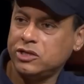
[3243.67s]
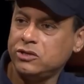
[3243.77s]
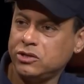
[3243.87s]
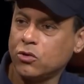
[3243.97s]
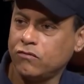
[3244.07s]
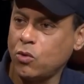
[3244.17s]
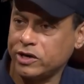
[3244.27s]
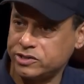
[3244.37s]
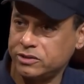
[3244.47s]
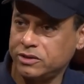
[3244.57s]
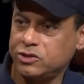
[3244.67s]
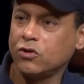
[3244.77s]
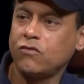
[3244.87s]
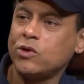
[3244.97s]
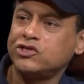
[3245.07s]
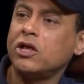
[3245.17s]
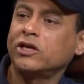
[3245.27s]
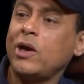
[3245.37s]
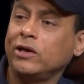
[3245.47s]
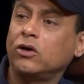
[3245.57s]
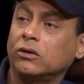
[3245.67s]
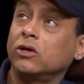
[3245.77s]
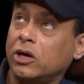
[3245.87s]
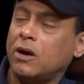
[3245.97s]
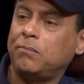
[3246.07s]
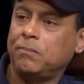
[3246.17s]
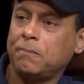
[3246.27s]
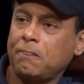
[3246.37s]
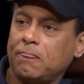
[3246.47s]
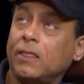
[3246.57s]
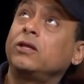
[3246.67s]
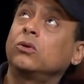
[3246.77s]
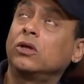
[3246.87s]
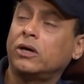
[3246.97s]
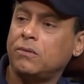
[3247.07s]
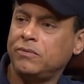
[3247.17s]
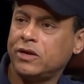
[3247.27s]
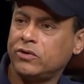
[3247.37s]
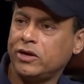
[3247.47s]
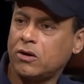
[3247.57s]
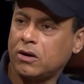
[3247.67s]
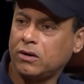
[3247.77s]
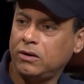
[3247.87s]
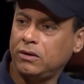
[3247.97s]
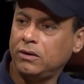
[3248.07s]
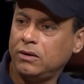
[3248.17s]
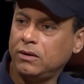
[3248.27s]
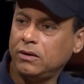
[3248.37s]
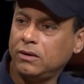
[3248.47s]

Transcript: in your voice. It's your voice telling you, "Hey, look, look up," and you look up, and there they are. Mm-hmm.